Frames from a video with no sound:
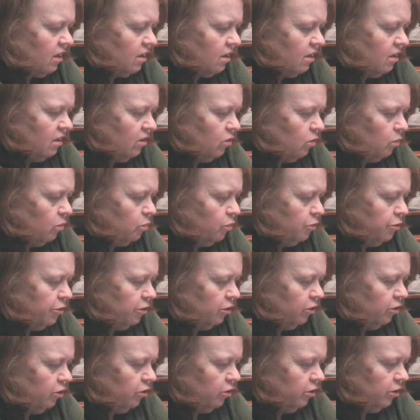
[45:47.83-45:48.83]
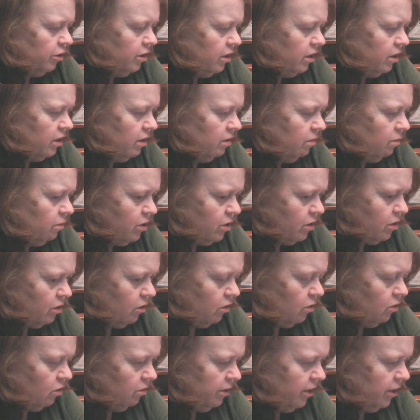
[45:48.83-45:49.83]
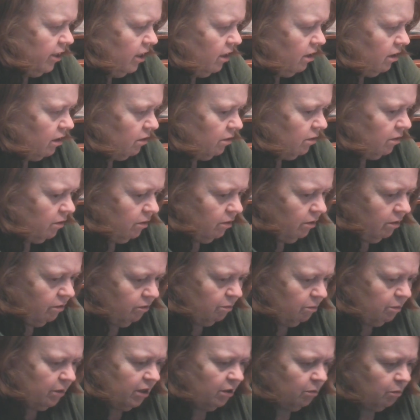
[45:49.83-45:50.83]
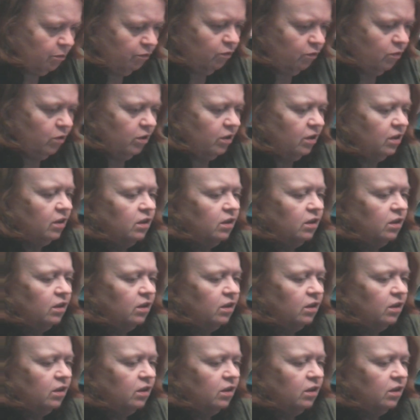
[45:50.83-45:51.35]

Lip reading: A little point on the hood wasn't all the way out. I've never made it before.